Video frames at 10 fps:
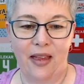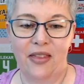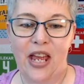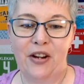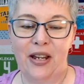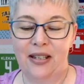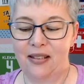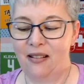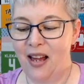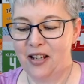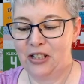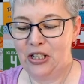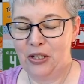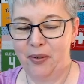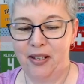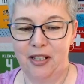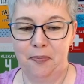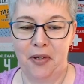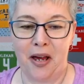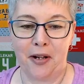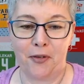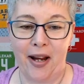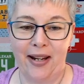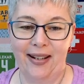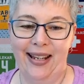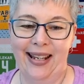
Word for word: There is a lot to do in this block, right?